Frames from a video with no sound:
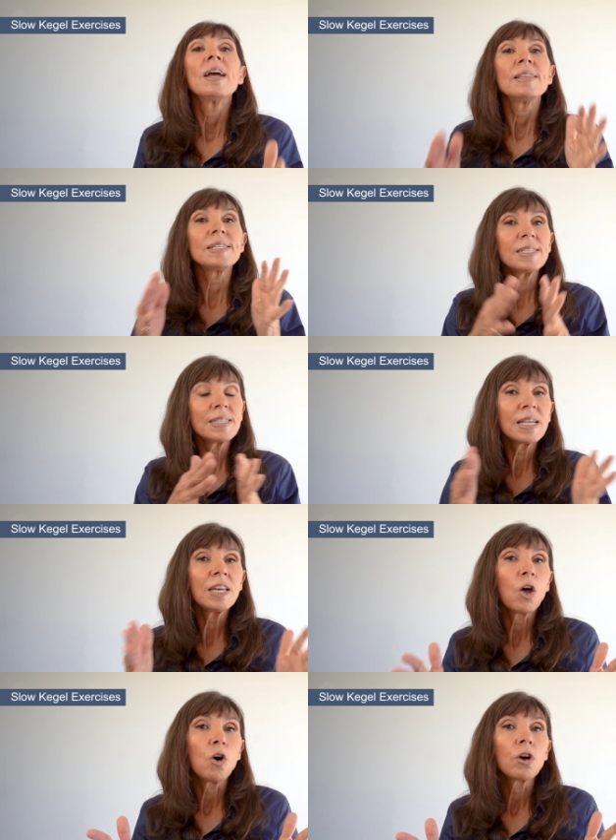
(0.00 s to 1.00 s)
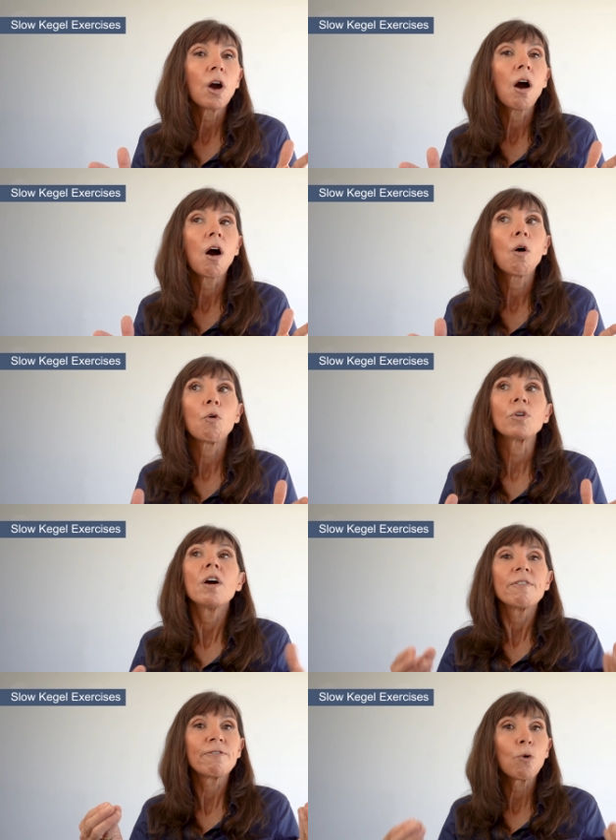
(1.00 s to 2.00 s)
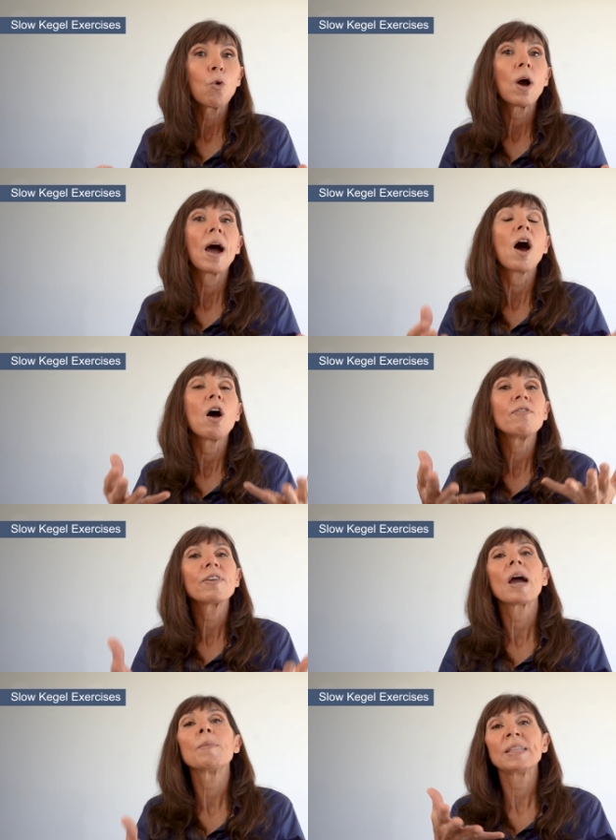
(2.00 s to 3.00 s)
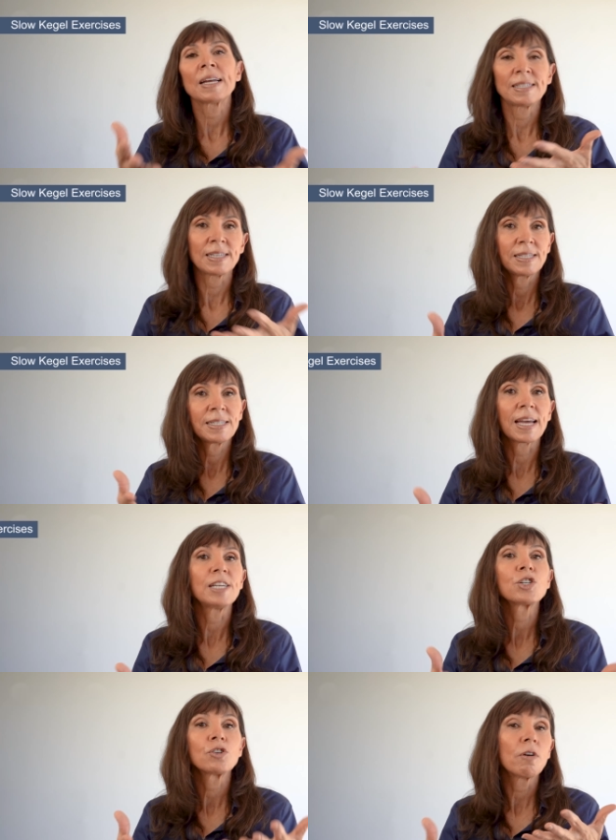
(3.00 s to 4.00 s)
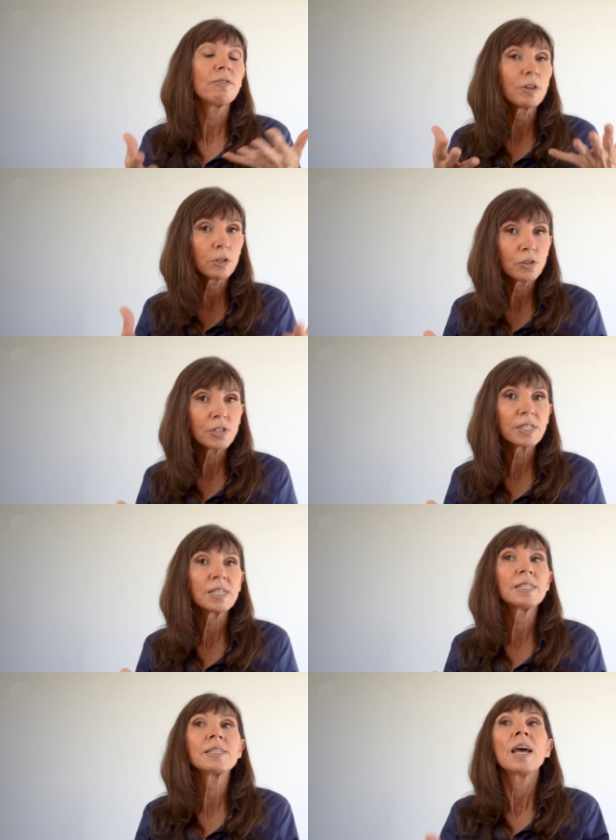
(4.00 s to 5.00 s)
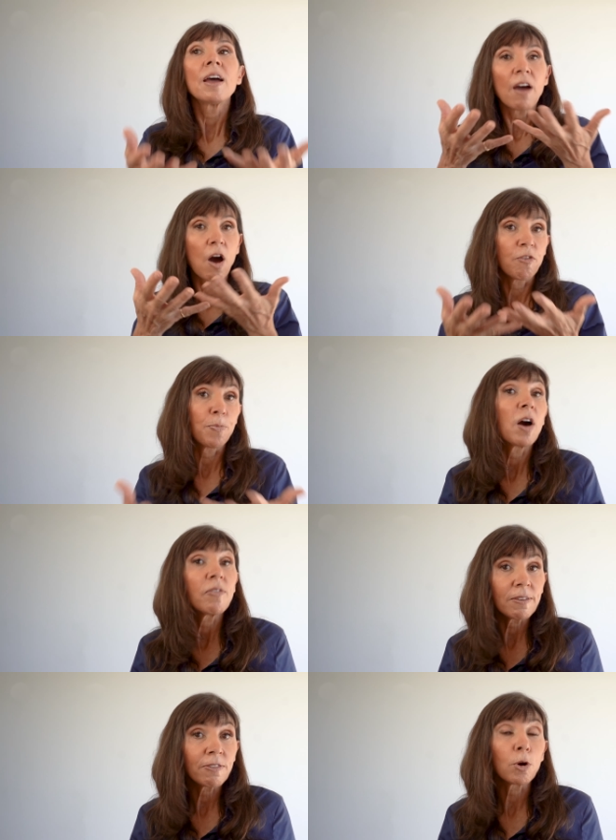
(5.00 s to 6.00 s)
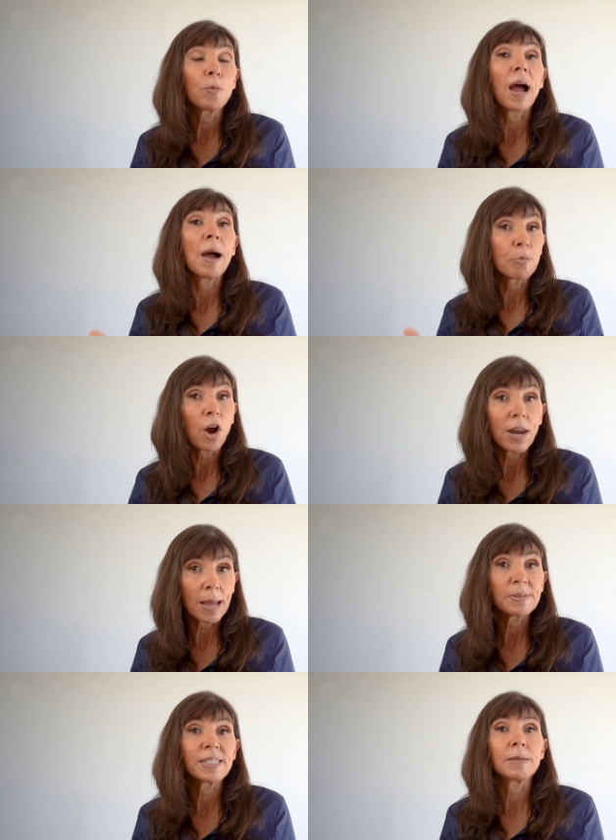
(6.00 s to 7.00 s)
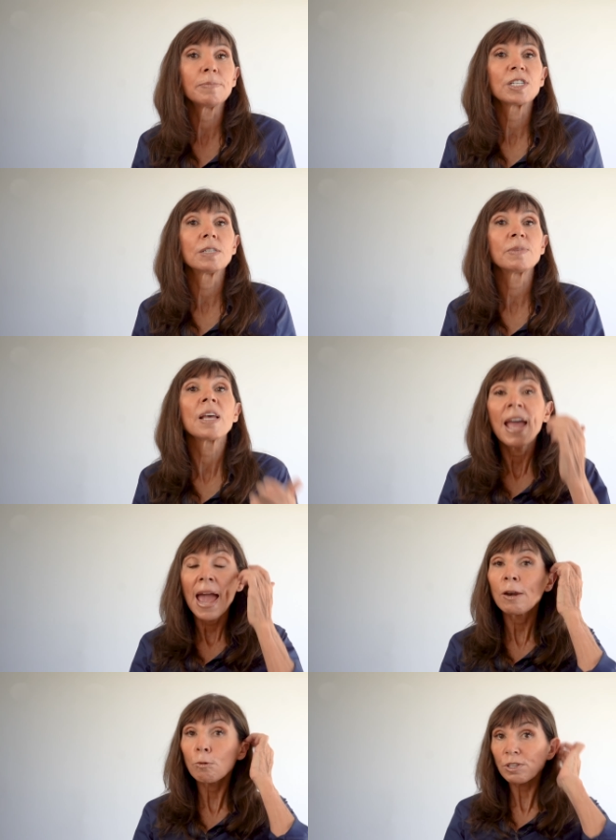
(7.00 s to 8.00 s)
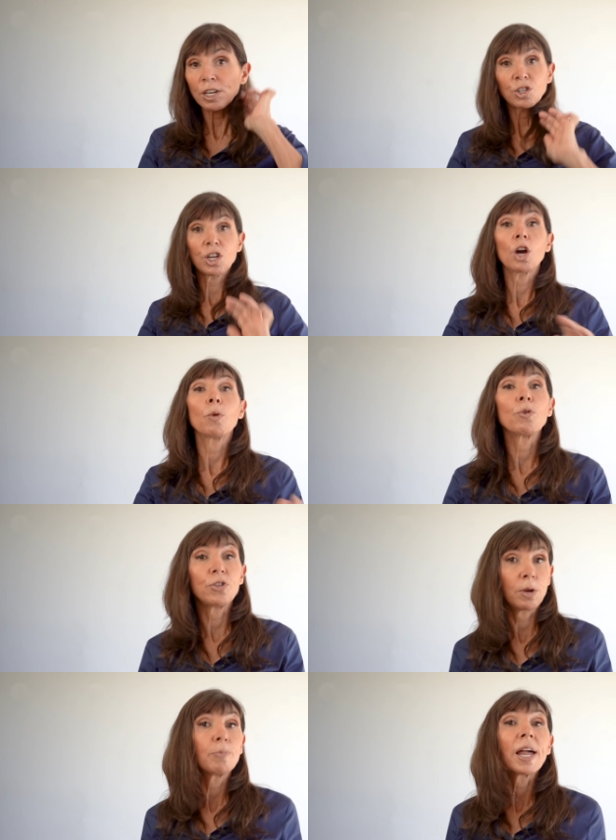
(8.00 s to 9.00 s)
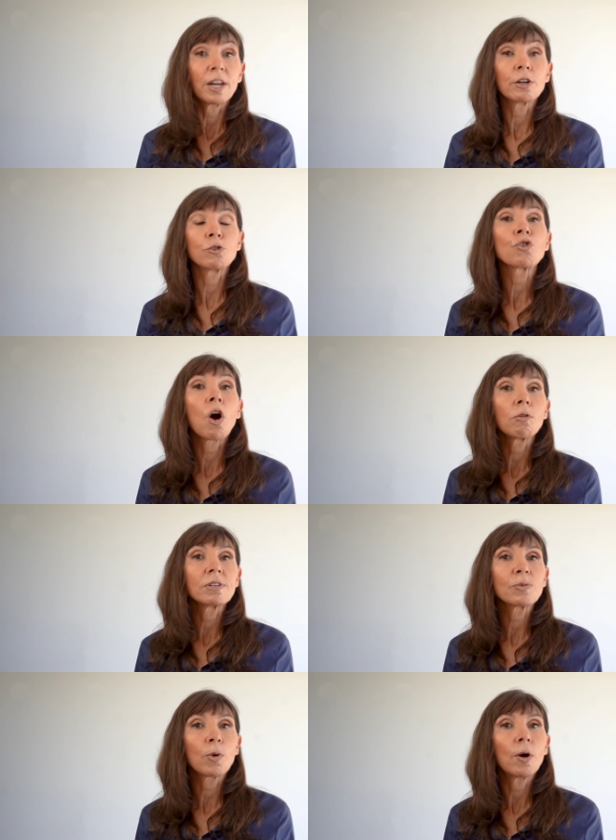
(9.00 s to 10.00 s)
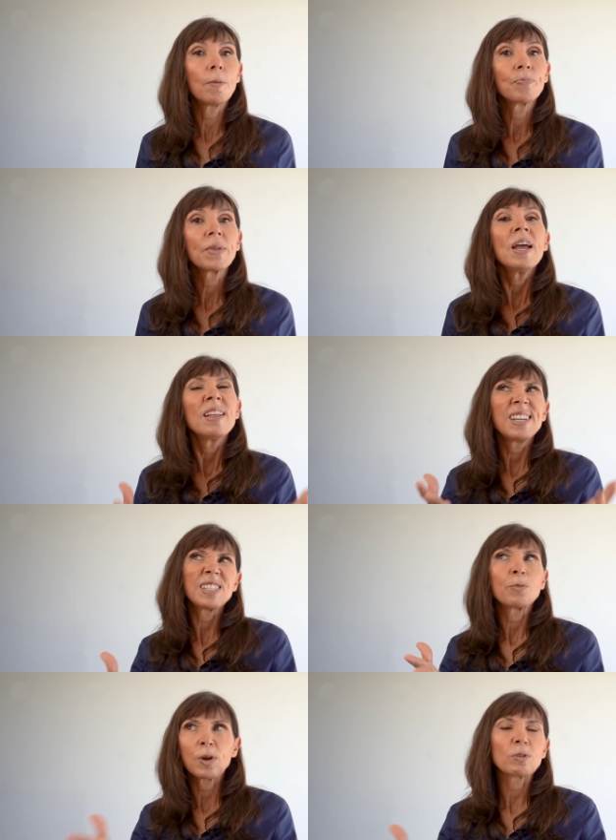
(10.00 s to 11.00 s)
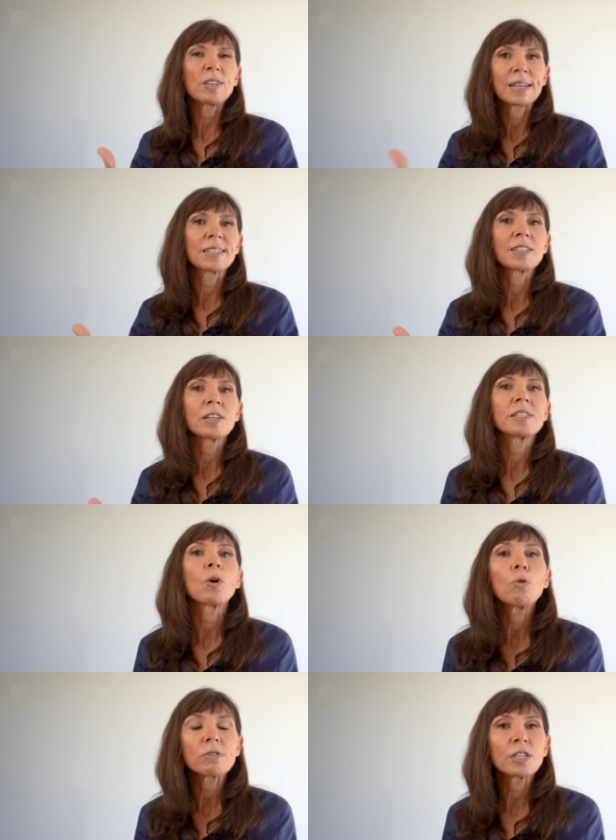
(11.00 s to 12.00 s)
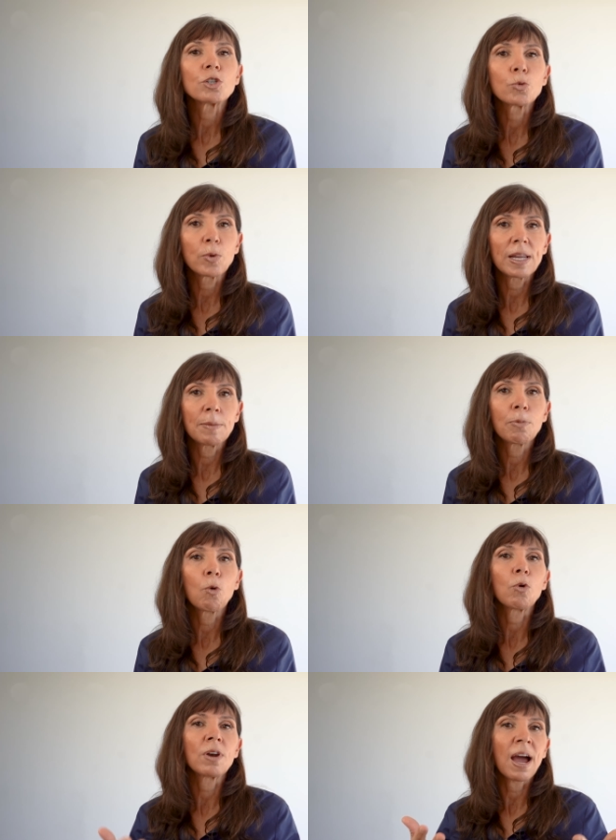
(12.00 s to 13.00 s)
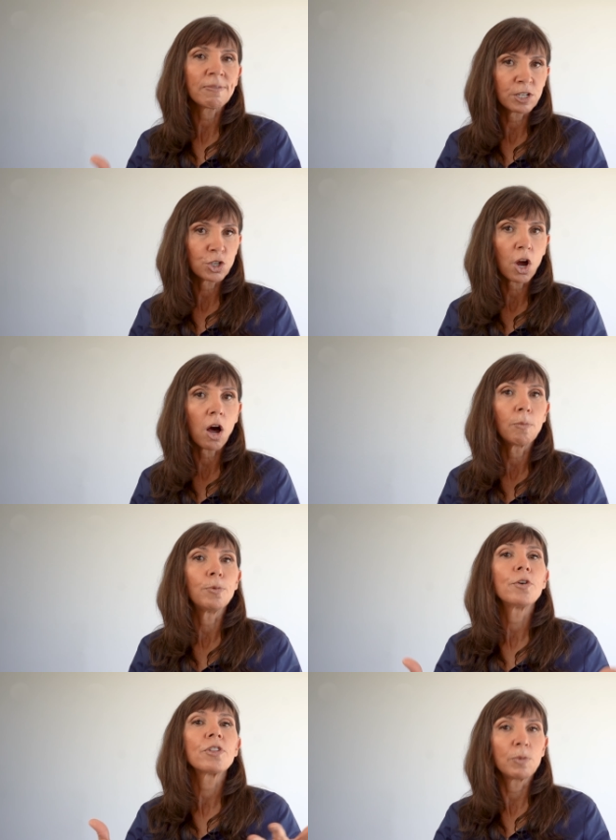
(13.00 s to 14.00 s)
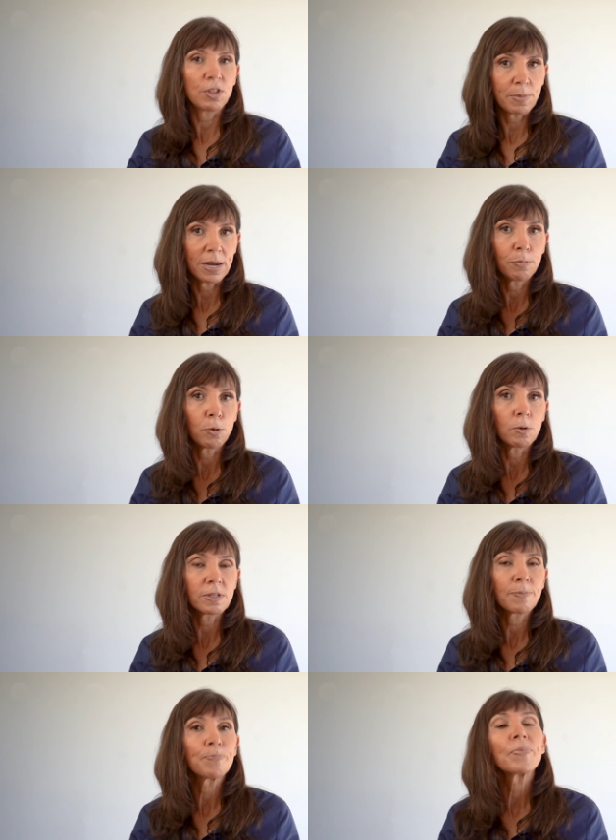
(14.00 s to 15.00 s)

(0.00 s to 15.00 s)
This is the longer hold for overcoming that sensation of looseness, of pelvic floor prolapse symptoms, and also to help with your bladder control as well. These exercises are also really important after childbirth and with menopause.